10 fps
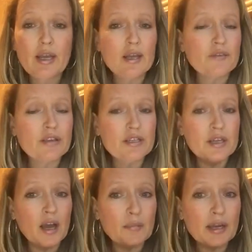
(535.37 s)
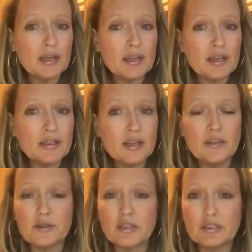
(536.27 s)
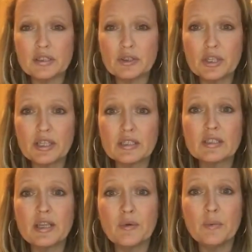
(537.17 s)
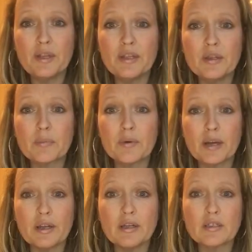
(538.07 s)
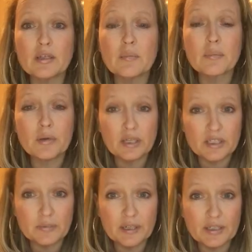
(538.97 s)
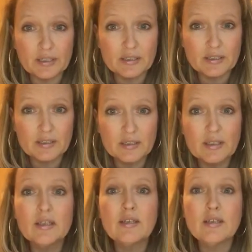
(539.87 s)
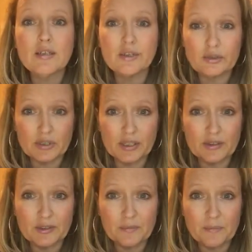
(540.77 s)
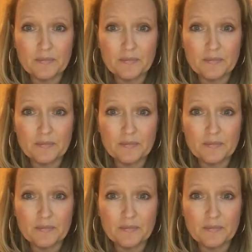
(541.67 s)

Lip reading: If they did not buy a kit and they're considering it, they will be in the product prospect newsletter.